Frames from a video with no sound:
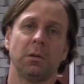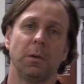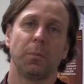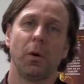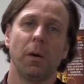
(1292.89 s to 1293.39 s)

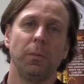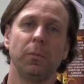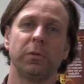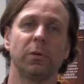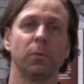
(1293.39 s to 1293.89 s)
The problem
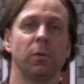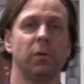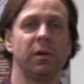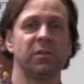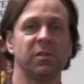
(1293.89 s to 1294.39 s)
with the
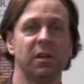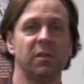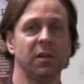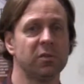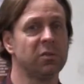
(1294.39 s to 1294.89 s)
ruling
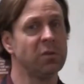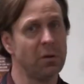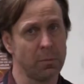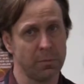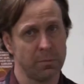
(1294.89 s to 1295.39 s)
said this
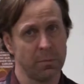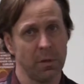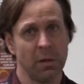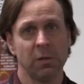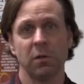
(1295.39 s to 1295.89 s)
too,
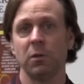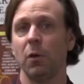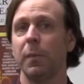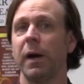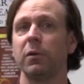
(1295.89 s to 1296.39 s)
that
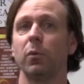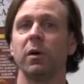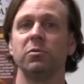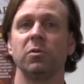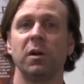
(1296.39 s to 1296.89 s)
no matter
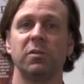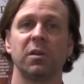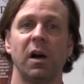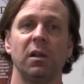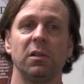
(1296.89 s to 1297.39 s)
where Dred
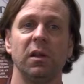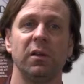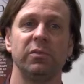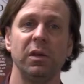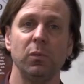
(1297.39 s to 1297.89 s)
Scott
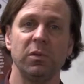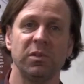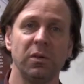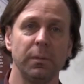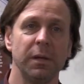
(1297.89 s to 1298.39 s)
lived, he would
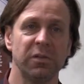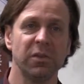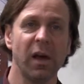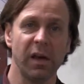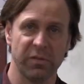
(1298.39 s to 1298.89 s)
still be a
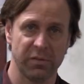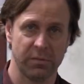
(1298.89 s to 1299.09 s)
slave.